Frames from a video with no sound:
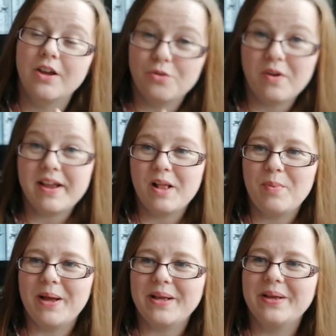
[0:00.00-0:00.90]
a grey
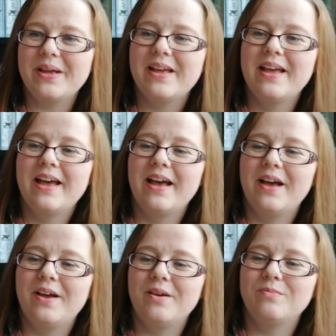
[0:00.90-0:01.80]
alpaca.
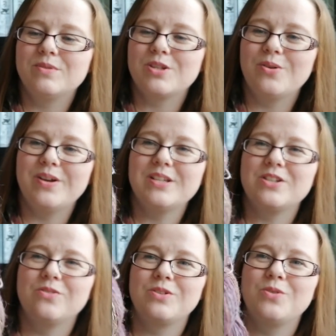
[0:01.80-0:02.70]
So it's
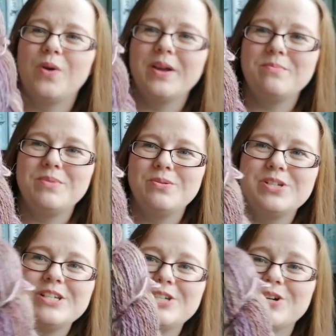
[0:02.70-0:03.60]
gone quite
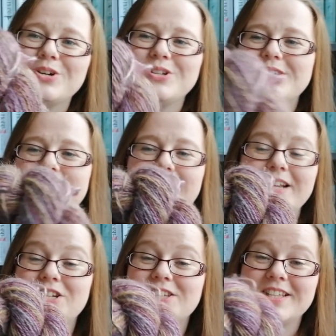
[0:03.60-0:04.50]
muted tones, and
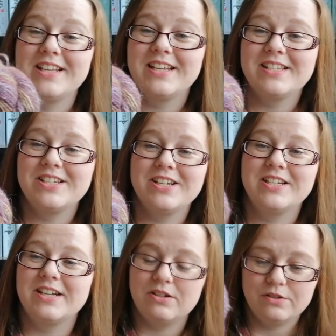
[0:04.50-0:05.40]
I just think it's
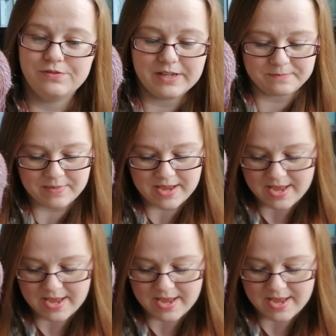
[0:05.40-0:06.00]
turned out lovely.